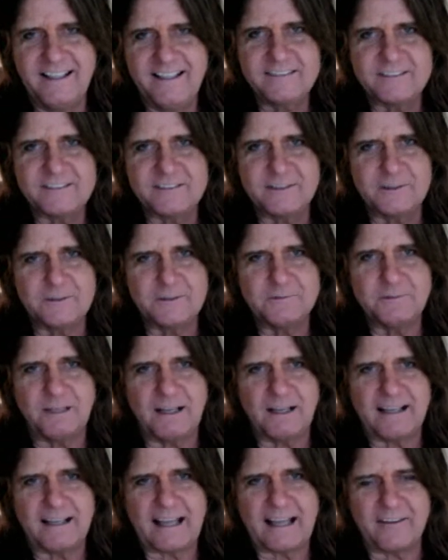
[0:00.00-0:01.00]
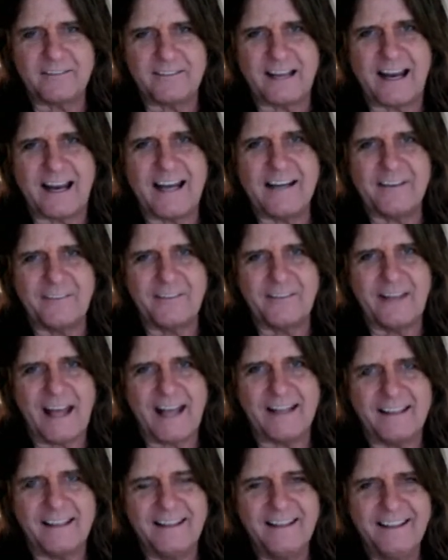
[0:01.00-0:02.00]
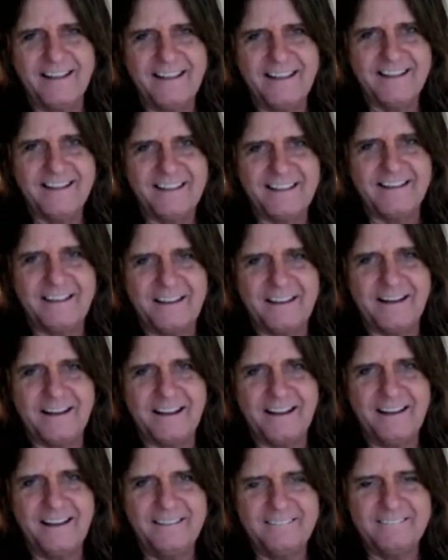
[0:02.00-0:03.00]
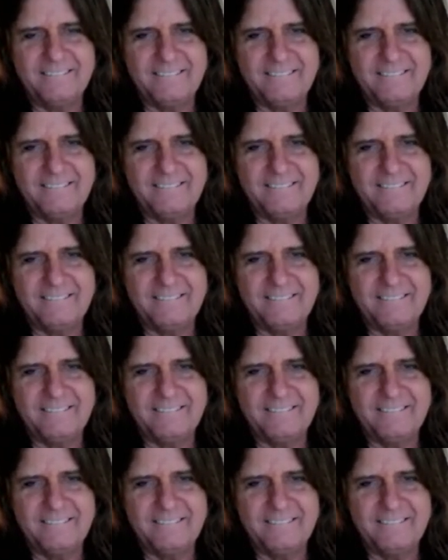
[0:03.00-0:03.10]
so I'm kind of tired of that.